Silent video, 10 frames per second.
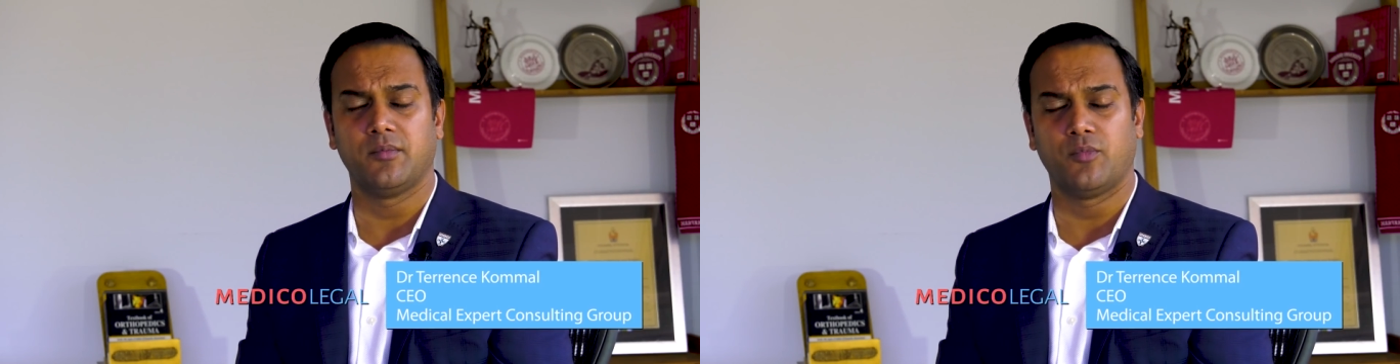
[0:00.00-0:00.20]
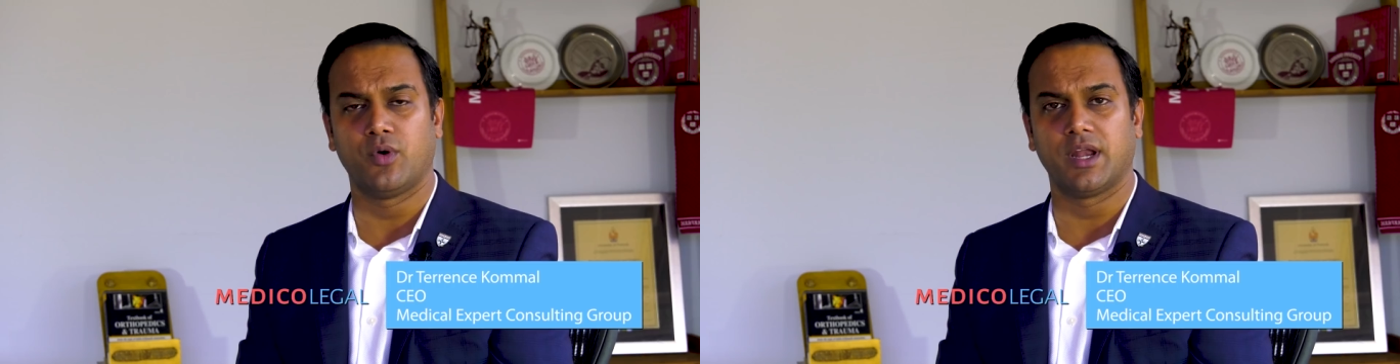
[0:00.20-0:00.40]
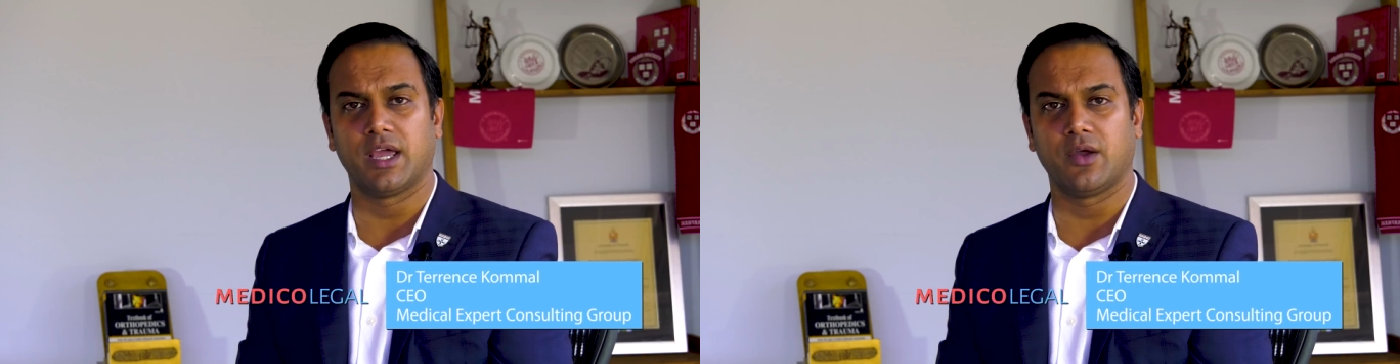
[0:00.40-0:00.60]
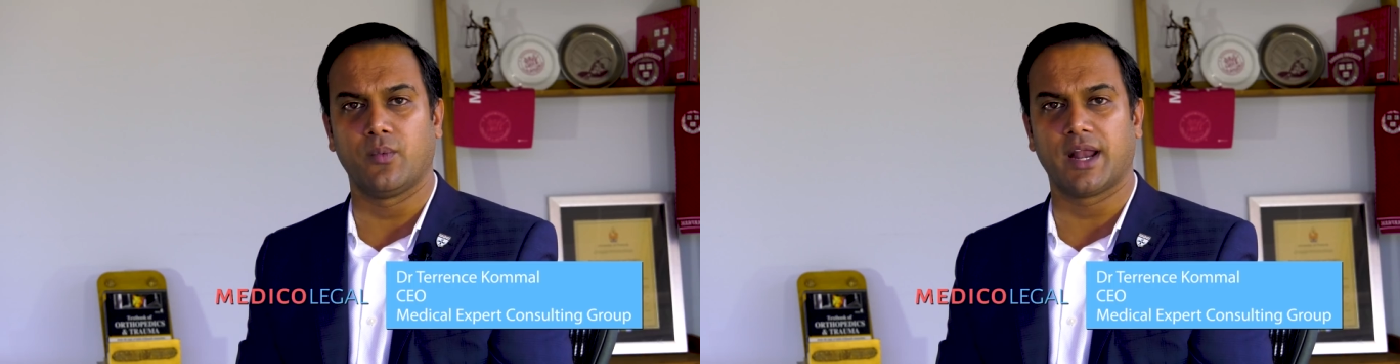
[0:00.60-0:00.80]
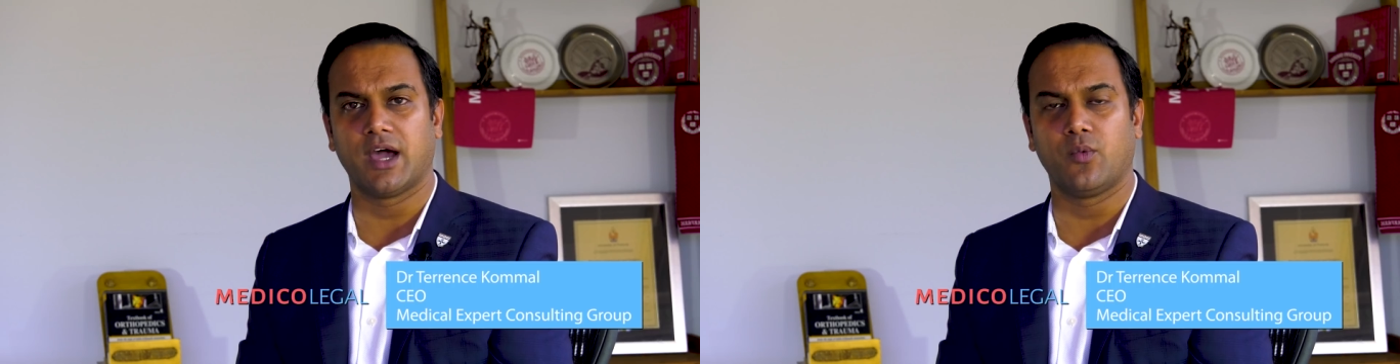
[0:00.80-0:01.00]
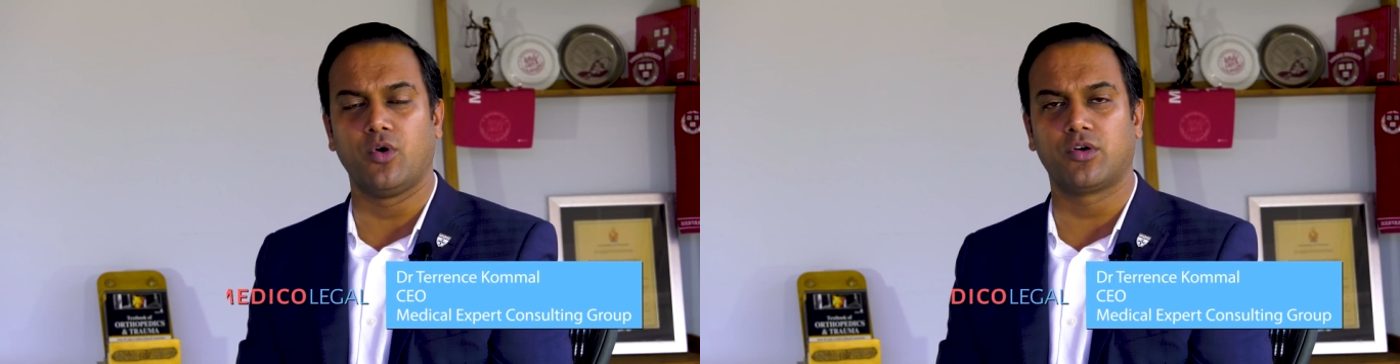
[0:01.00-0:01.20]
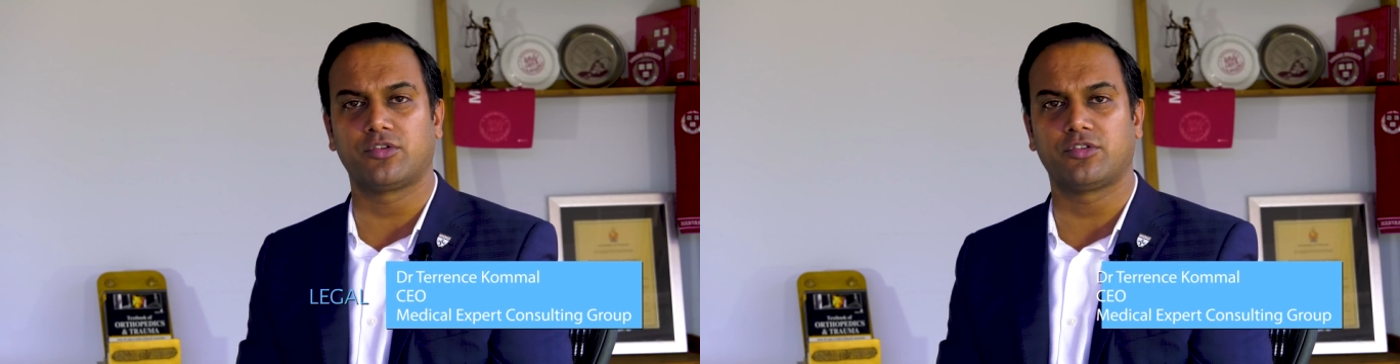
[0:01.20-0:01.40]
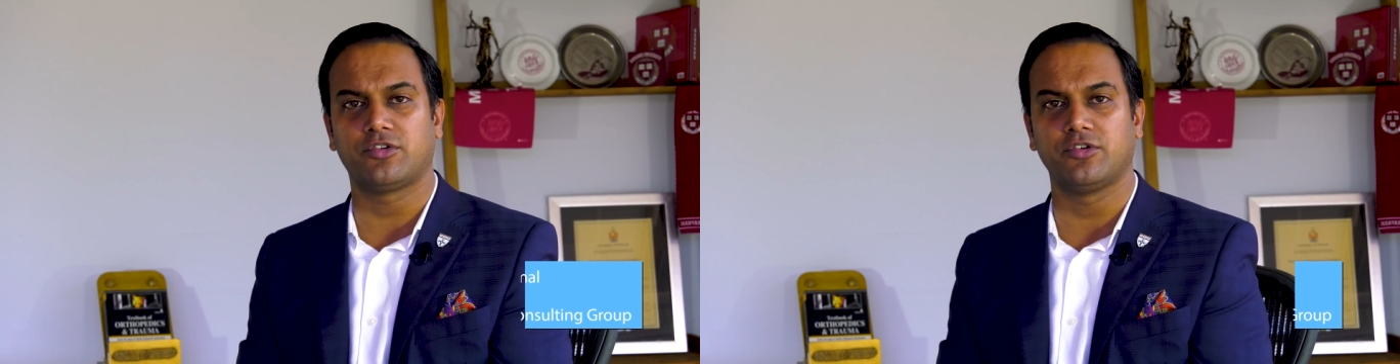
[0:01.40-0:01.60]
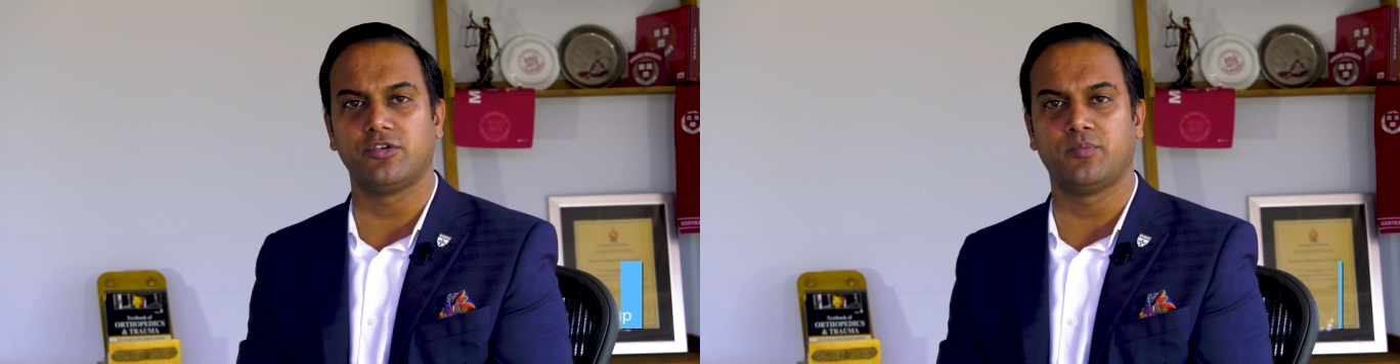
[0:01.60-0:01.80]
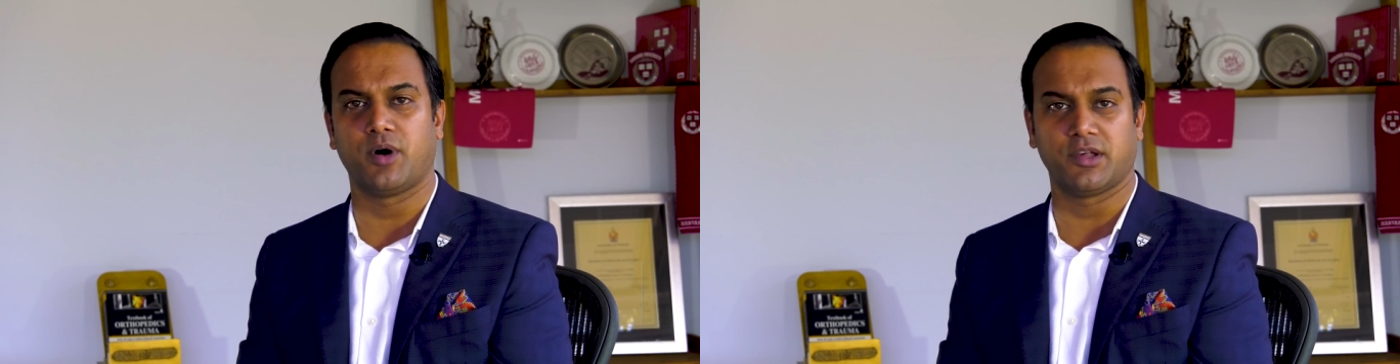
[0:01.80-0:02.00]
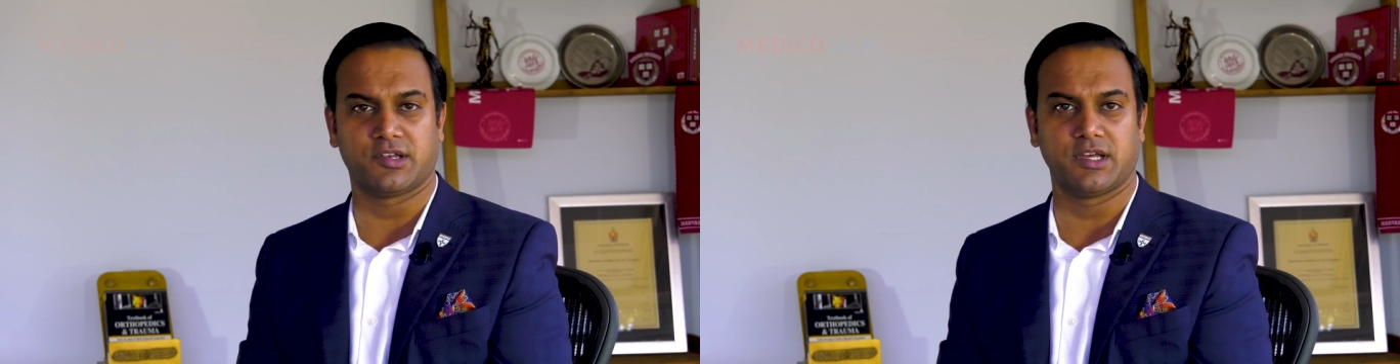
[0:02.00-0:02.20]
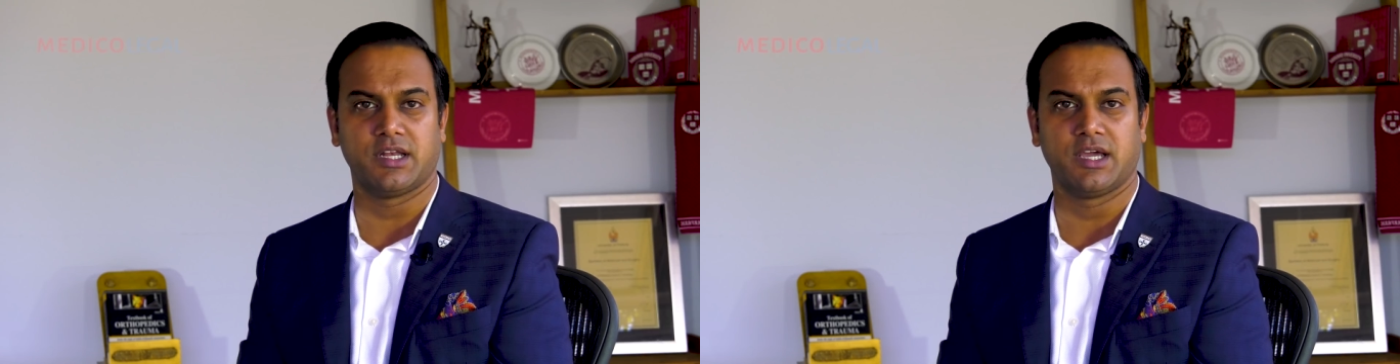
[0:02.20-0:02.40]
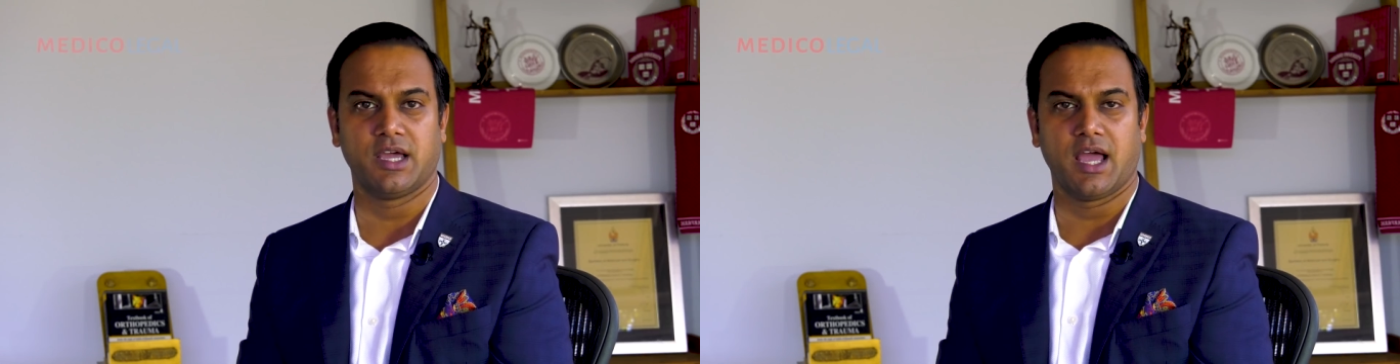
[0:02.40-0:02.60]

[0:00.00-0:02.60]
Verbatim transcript: morning when I walked through Boston